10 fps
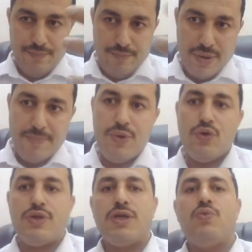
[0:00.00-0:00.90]

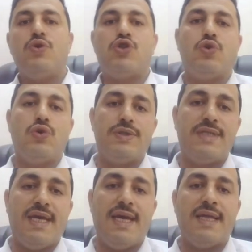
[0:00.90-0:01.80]
probiotic which
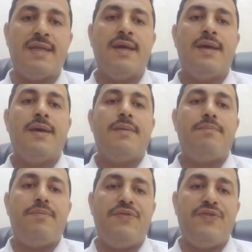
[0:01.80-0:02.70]
contain
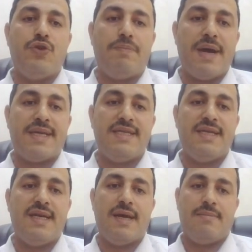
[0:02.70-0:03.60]

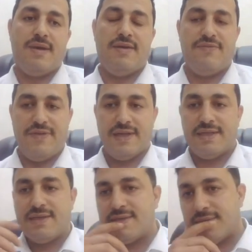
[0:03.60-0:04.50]
Bifidobacterium
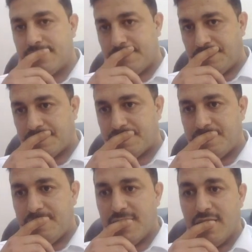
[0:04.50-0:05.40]
infantis.
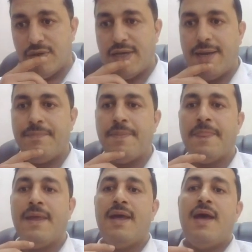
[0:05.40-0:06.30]
Okay,
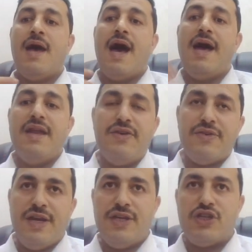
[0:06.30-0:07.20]

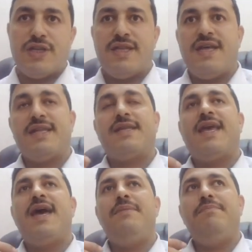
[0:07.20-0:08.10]
another agent that
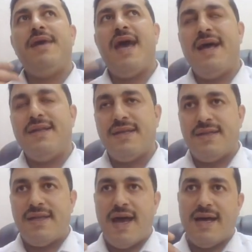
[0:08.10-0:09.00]
can be
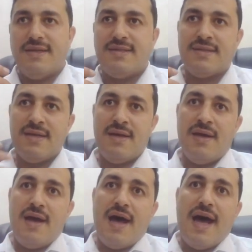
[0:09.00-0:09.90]
added as
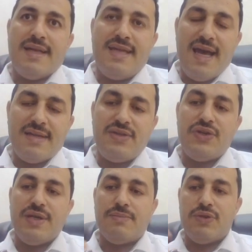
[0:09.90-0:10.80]
a
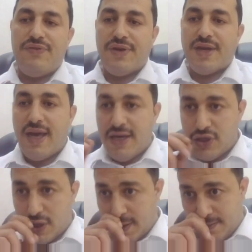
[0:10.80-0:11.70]
dietary
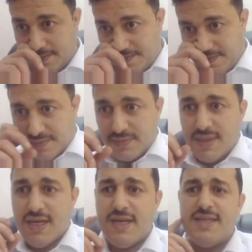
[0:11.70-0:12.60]
modification
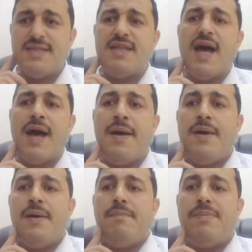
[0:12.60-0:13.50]
is the
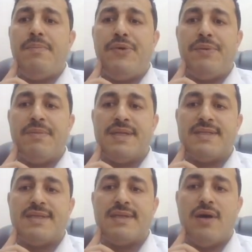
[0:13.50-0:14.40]

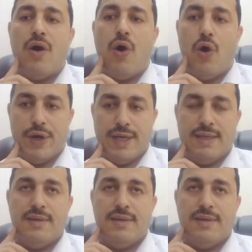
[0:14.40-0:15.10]
peppermint oil.